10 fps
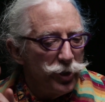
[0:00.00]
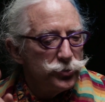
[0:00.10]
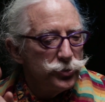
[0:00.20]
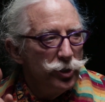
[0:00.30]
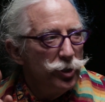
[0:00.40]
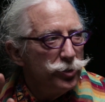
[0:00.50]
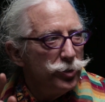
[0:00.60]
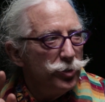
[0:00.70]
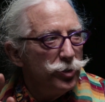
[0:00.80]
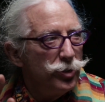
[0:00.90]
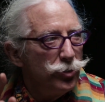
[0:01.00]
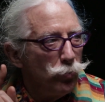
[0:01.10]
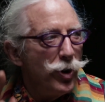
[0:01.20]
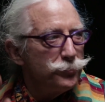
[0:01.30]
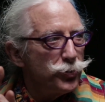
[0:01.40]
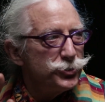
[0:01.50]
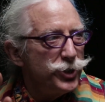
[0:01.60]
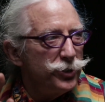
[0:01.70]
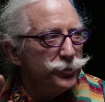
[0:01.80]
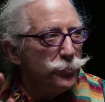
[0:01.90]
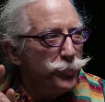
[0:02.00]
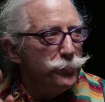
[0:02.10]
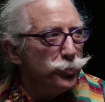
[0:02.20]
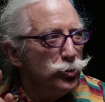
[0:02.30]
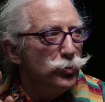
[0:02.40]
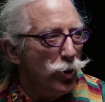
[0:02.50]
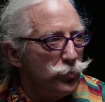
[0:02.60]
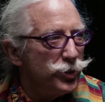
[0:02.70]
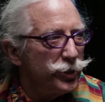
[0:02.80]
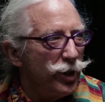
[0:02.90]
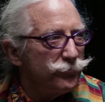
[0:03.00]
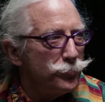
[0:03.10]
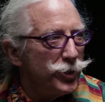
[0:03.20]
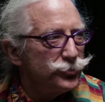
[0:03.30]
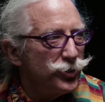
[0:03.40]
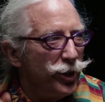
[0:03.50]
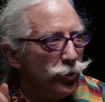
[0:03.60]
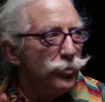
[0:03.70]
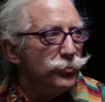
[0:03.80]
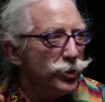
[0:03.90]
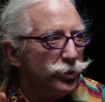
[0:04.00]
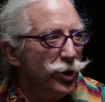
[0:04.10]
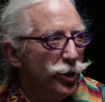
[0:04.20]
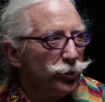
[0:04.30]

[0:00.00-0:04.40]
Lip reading: is, the 1%, the people who own the governments and own the